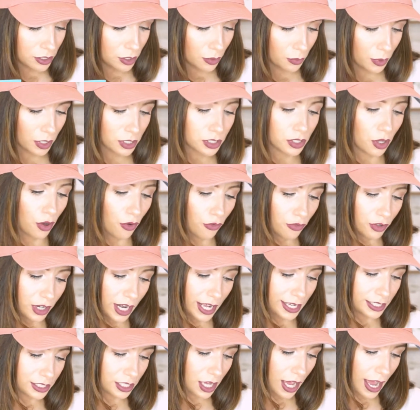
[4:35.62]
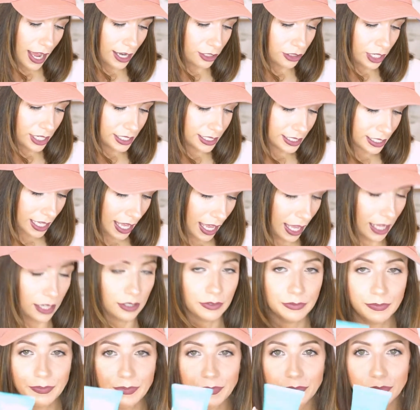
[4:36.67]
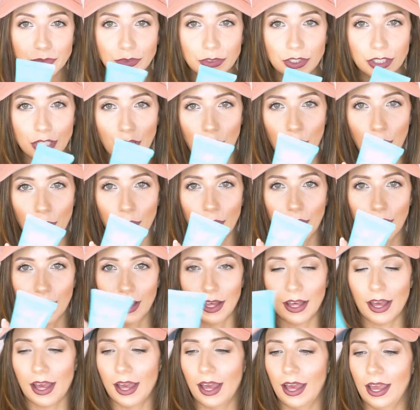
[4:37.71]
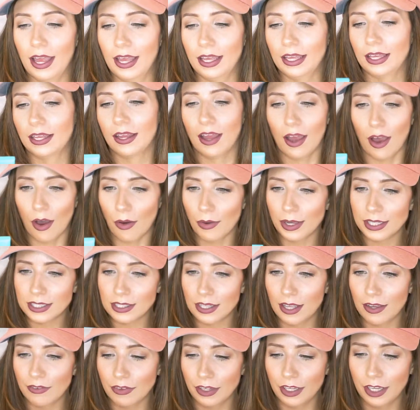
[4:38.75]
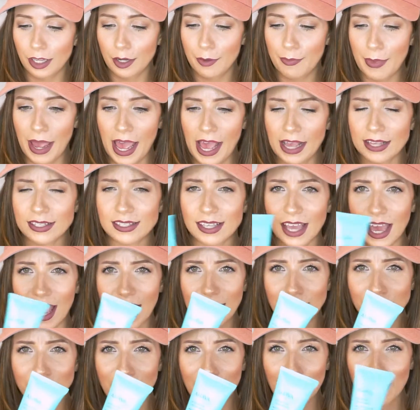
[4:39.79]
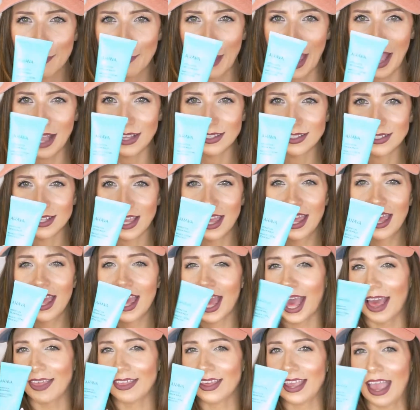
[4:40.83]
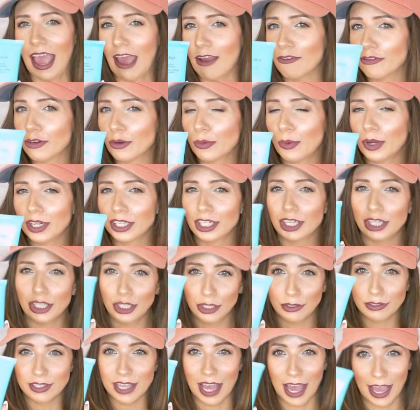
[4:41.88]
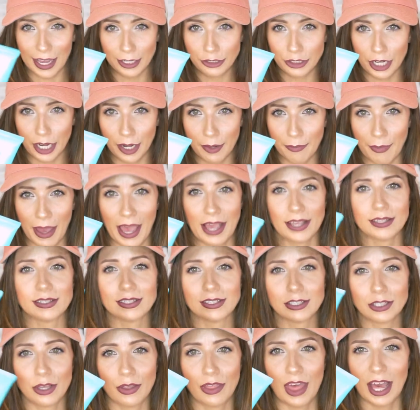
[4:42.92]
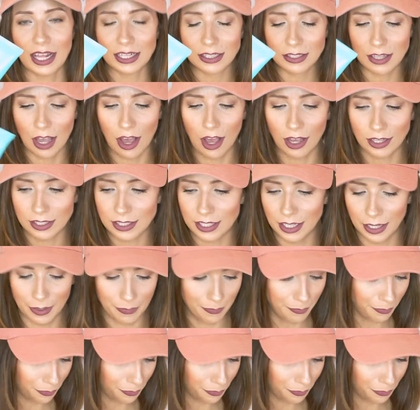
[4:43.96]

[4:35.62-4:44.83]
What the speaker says: works overnight to hydrate skin. So I always love a good mask, a hydrating mask. I think everyone could use a hydrating mask, so that's awesome.